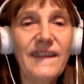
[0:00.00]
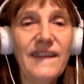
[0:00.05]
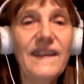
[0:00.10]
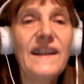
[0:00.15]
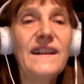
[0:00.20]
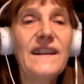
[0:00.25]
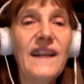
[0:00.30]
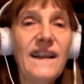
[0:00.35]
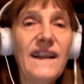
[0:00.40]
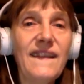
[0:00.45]

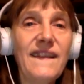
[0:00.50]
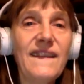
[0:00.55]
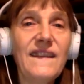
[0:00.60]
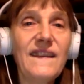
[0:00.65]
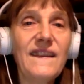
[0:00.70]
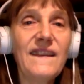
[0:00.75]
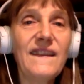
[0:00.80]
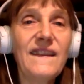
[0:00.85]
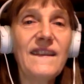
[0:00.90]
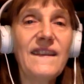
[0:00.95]
And
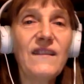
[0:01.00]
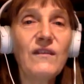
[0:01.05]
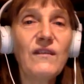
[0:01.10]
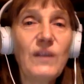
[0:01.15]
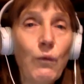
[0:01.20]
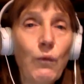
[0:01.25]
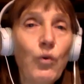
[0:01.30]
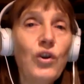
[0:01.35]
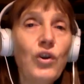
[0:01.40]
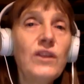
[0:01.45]
that's
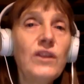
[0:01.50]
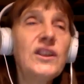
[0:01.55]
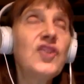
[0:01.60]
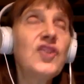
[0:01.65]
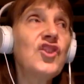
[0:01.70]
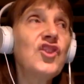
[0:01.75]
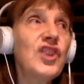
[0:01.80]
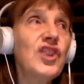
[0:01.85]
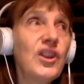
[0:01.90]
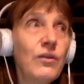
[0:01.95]
the world
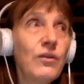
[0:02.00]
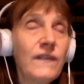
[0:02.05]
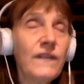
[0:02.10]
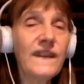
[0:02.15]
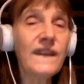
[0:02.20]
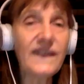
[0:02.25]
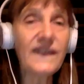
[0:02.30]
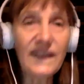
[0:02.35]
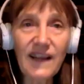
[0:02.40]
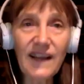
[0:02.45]
that she
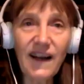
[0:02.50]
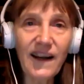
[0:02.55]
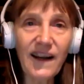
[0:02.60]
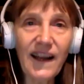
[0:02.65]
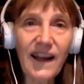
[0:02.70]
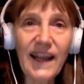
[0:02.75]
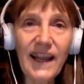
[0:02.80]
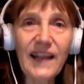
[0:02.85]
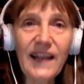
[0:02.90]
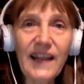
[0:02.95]
uses in
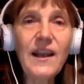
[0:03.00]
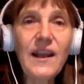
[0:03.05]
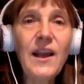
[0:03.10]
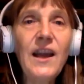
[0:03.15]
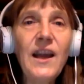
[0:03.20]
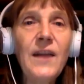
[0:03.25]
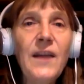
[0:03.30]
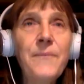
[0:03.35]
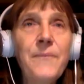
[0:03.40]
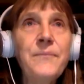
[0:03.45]
her head
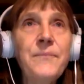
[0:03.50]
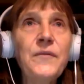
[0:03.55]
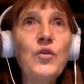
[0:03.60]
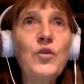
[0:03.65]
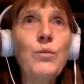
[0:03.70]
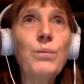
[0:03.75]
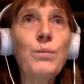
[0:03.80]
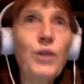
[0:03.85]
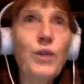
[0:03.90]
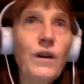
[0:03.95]

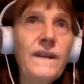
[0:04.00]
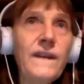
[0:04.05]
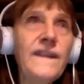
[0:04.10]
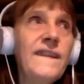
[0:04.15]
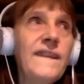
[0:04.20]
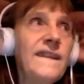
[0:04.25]
to process